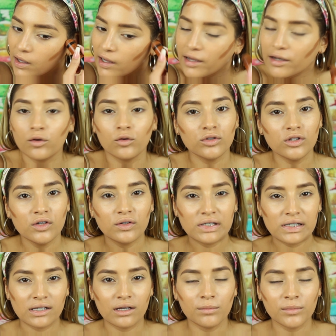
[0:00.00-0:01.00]
I know to
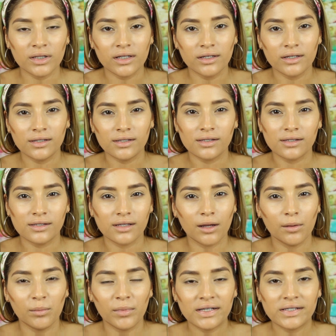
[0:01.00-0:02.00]
some this
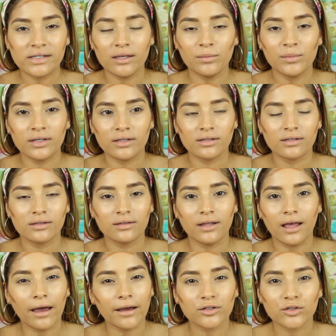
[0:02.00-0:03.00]
step might seem as
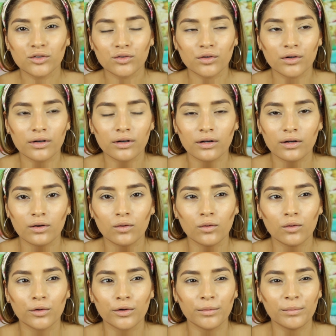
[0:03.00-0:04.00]
extra
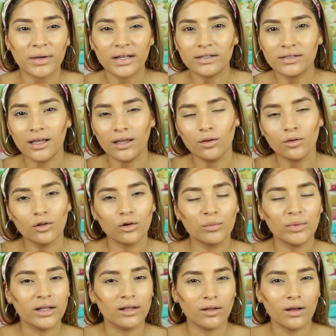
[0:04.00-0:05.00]
or it might take you a
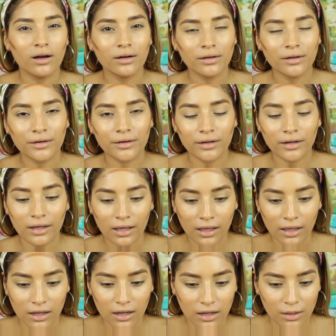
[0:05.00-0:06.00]
little bit longer.
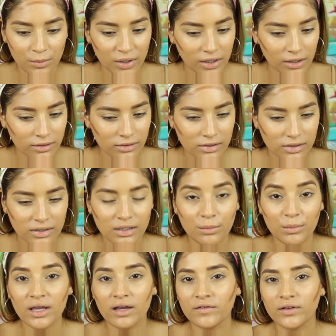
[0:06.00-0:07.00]
I mean,
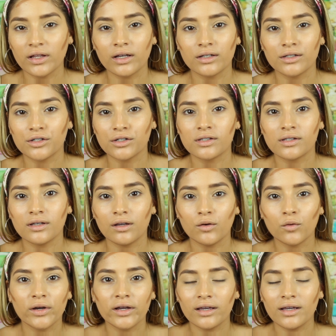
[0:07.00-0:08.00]
to me, I feel like it's just a
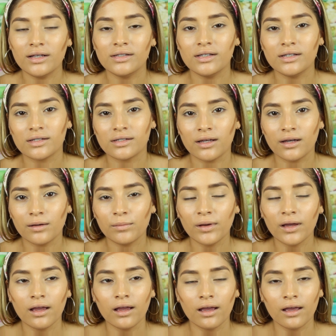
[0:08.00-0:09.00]
quick, easy step.